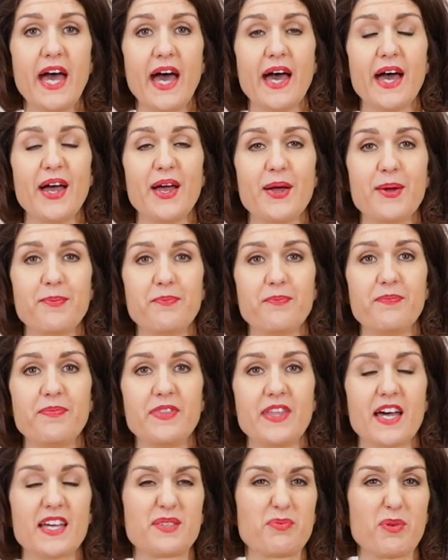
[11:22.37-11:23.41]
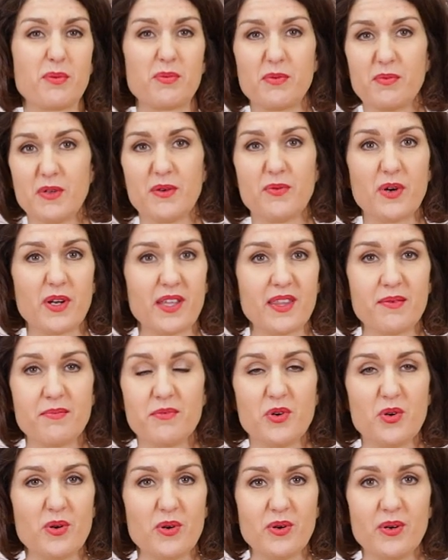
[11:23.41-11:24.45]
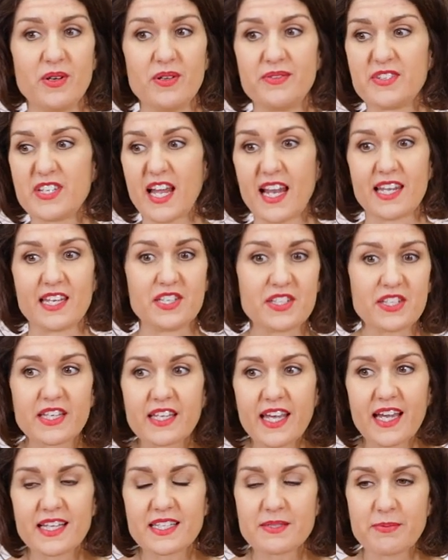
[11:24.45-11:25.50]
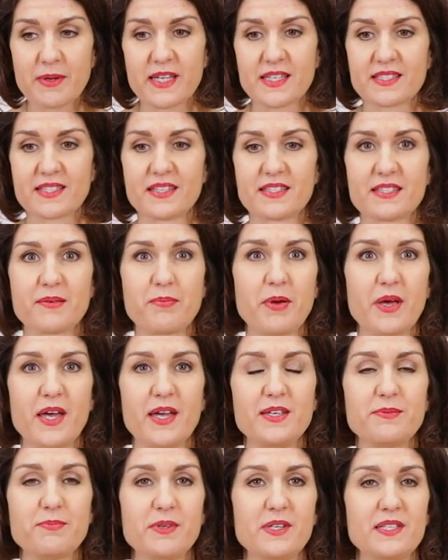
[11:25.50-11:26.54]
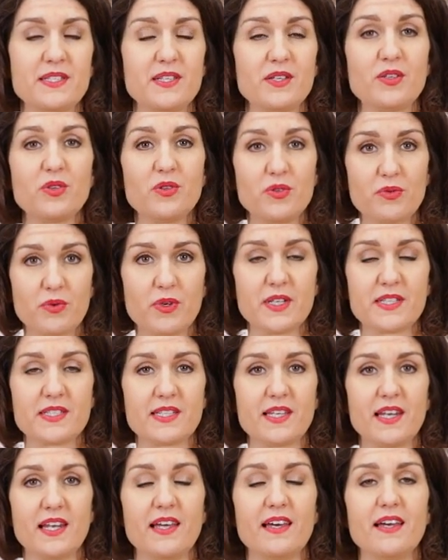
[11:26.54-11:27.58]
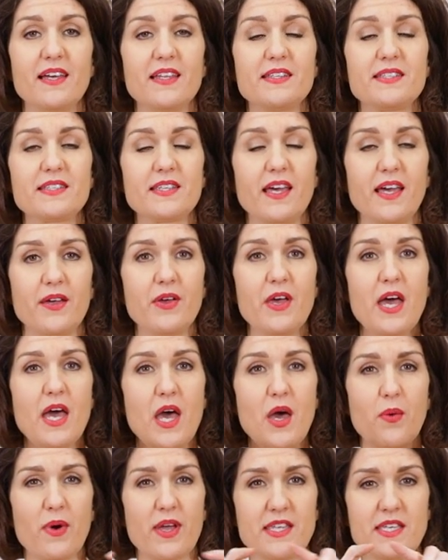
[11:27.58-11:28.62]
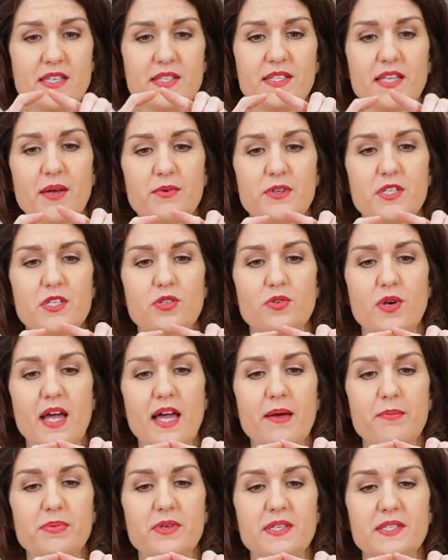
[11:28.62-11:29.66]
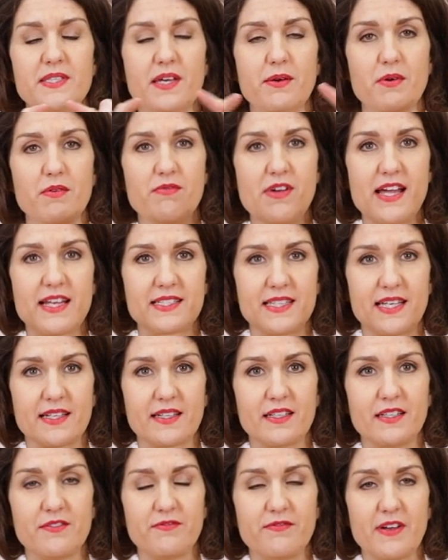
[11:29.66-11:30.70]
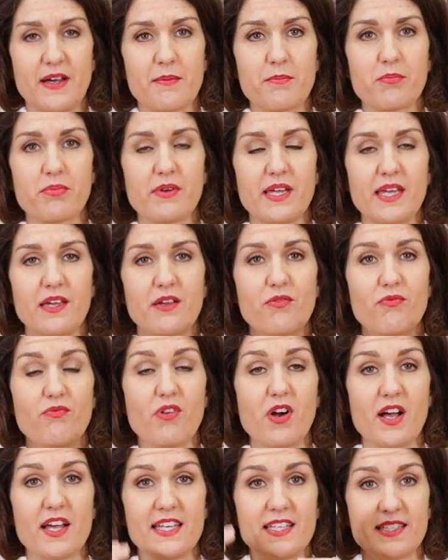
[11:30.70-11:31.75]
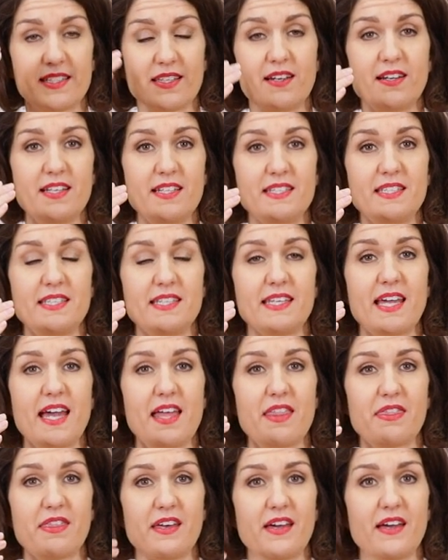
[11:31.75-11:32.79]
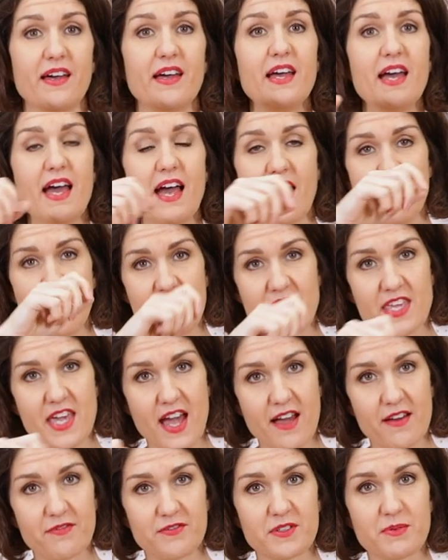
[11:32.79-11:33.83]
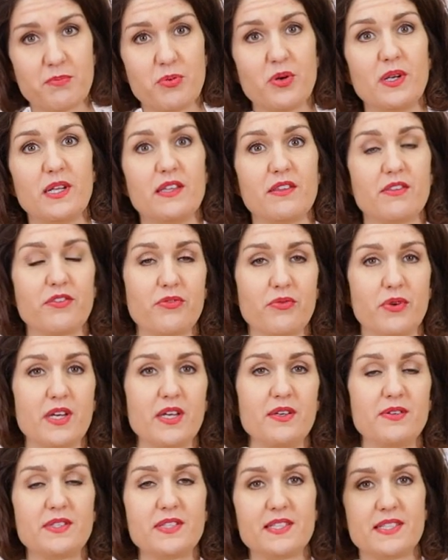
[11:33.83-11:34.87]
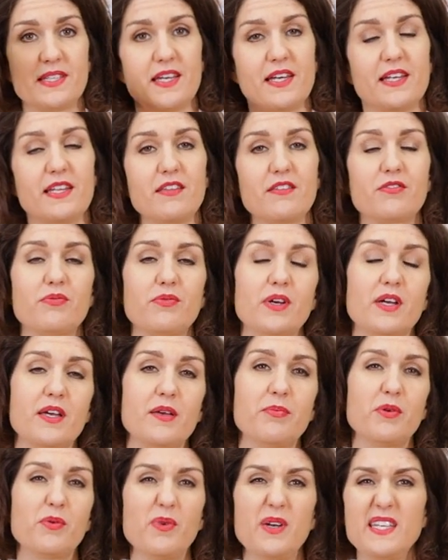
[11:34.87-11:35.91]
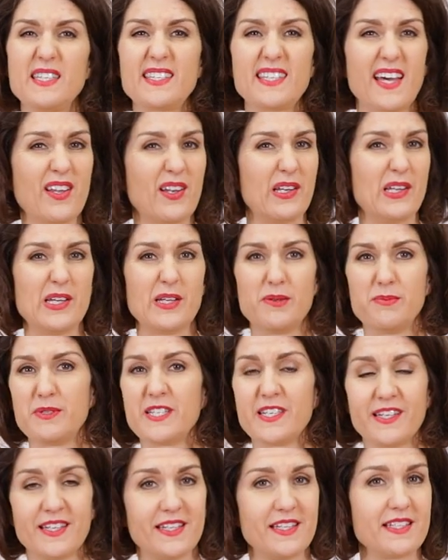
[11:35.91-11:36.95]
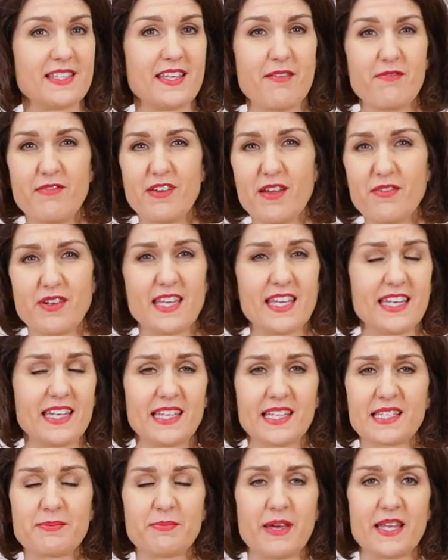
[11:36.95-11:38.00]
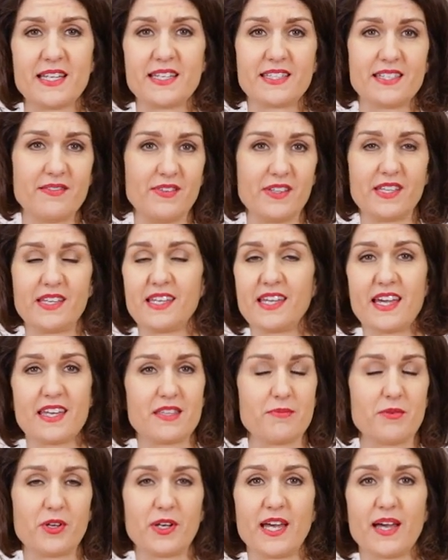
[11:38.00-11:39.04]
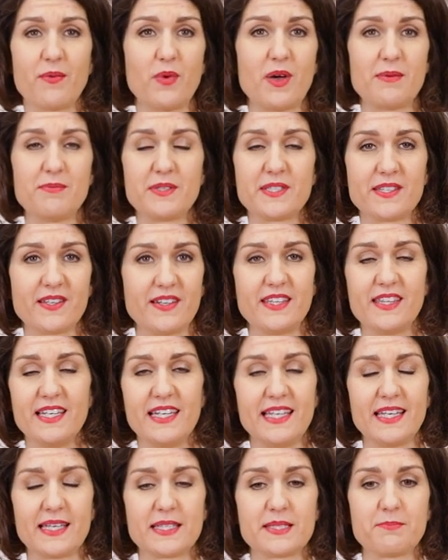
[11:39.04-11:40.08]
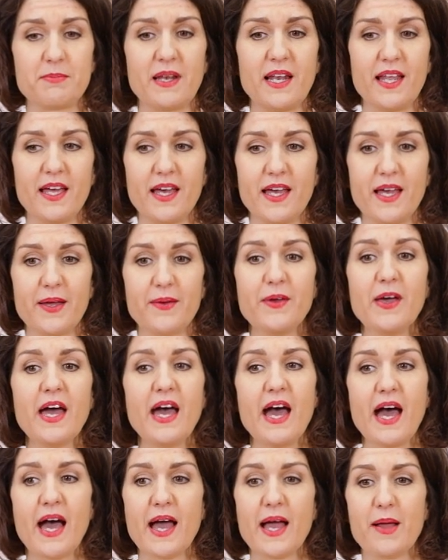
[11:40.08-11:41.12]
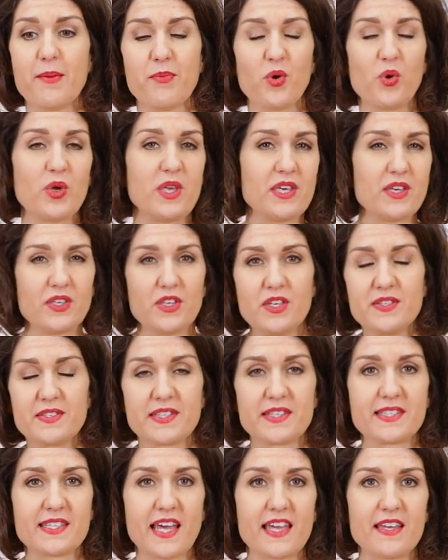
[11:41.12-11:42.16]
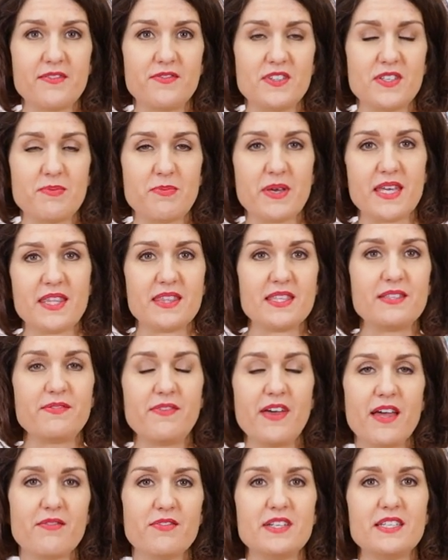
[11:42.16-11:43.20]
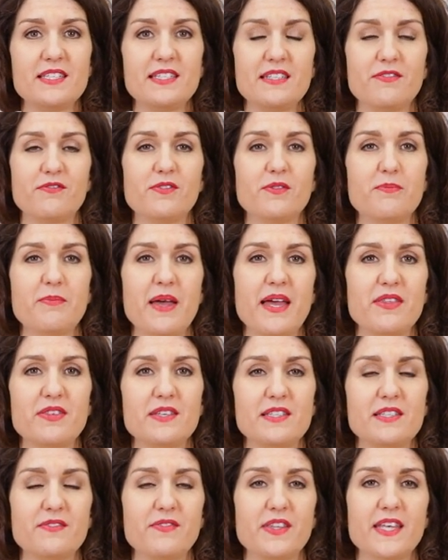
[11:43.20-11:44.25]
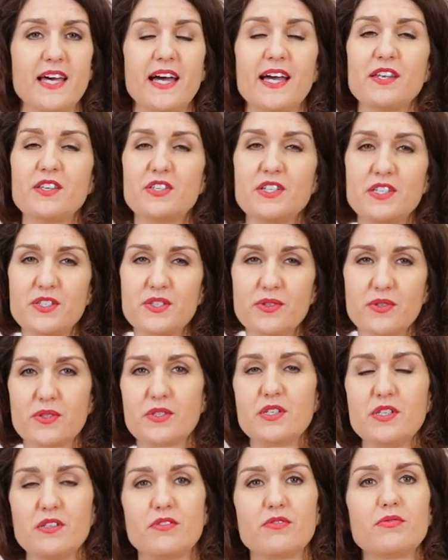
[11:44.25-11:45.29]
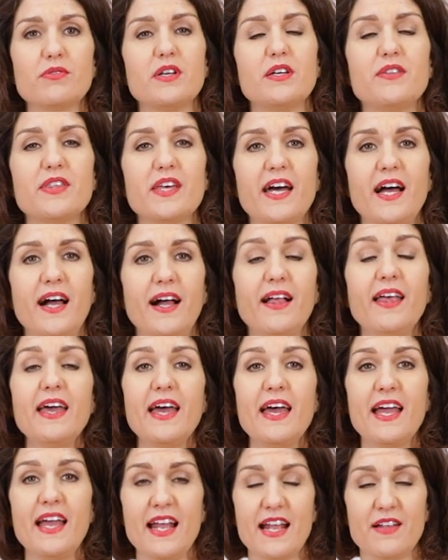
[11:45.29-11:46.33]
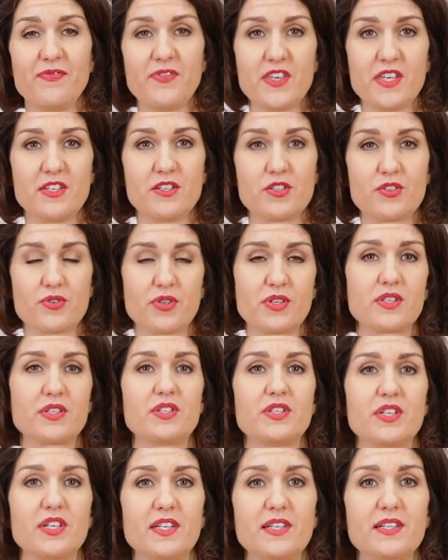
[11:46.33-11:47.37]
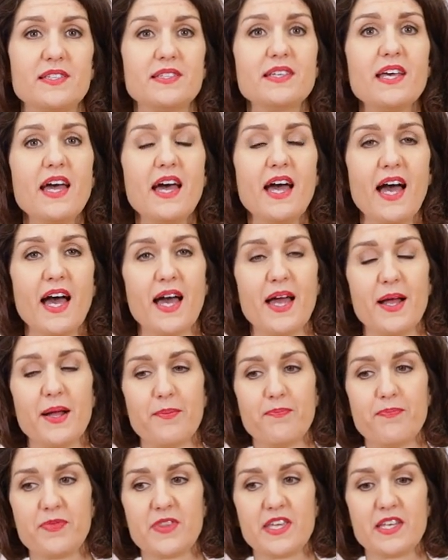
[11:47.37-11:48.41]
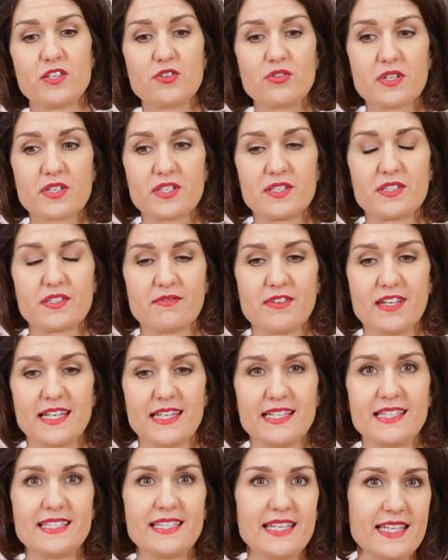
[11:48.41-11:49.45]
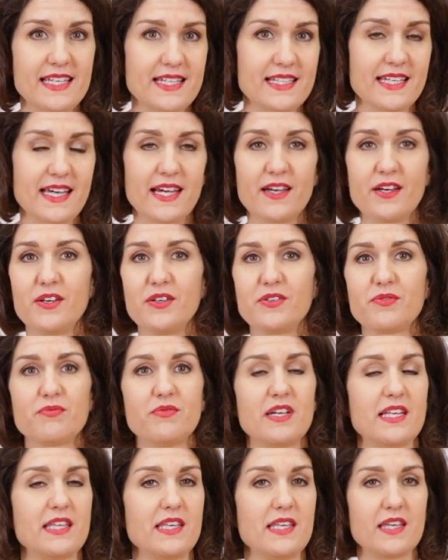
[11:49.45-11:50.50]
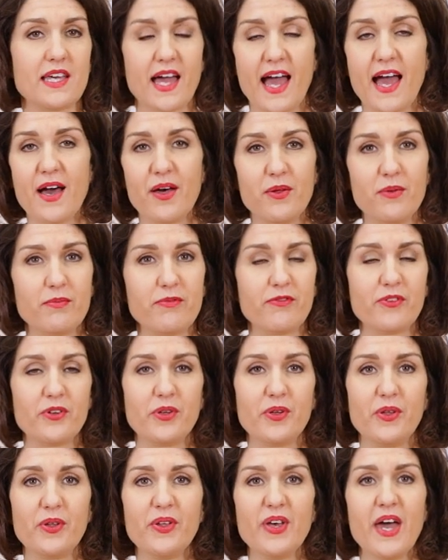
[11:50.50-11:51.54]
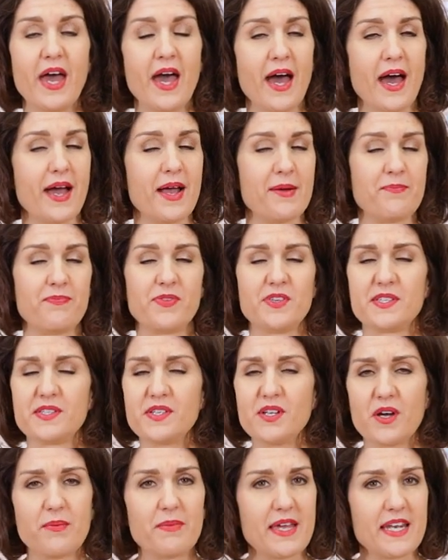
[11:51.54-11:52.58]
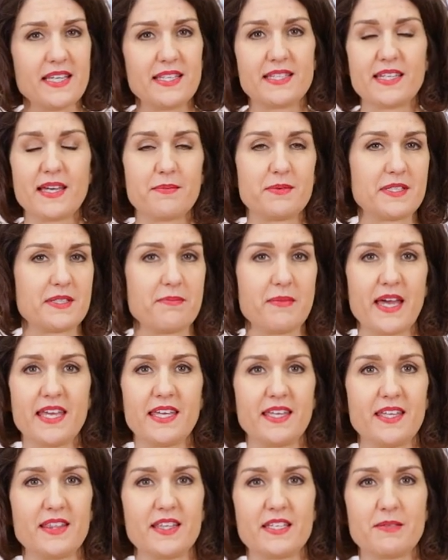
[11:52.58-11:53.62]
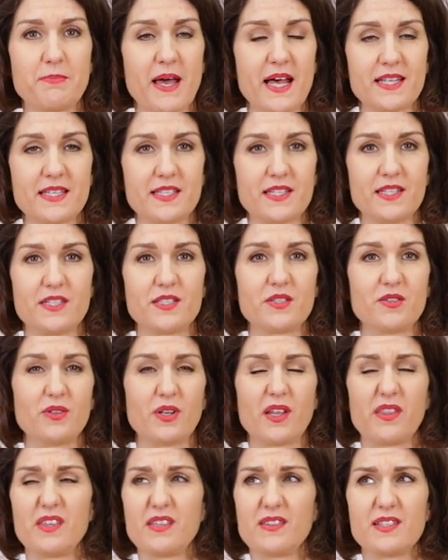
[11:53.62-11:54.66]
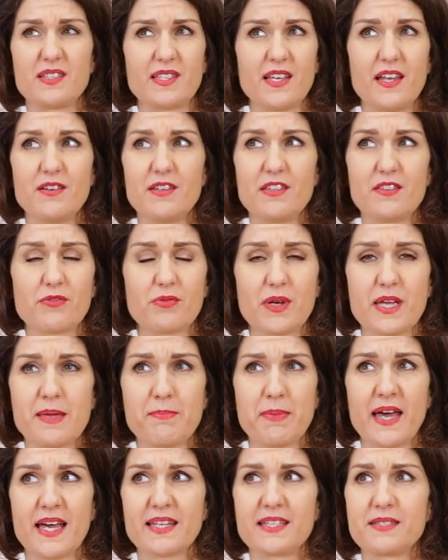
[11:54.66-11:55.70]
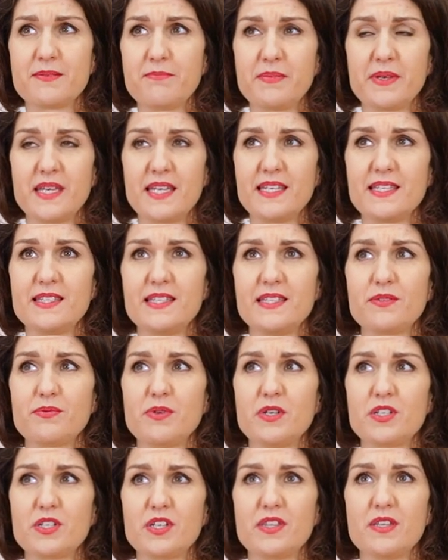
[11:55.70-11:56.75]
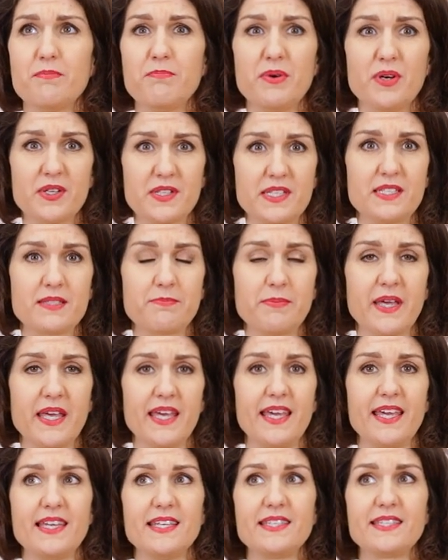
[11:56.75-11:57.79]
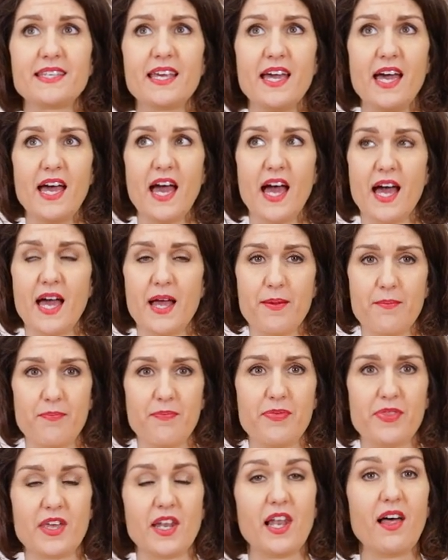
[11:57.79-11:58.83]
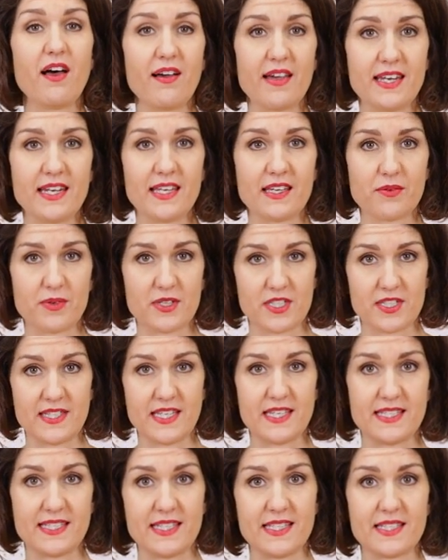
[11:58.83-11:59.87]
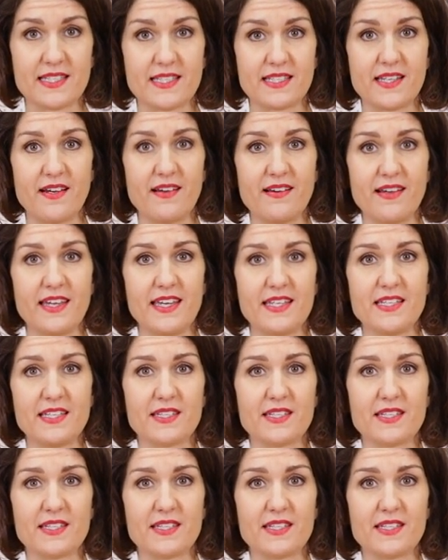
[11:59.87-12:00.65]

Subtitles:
That's probably one of the more challenging aspects, I suppose, but it's a good one to learn. So when you sew a strap, you sew a rectangle of fabric right sides together, and then you have to pull it through to turn it through. But we sell loop turners, they're very inexpensive. You can get them on our website, the link's below, or you can use a safety pin. There's various different methods for that, and she talks you through that in the instructions. The instructions are really detailed, really helpful. There's not many steps to making this pattern at all. I think there's only three pattern pieces, which are the bodice piece, the lining which sits inside,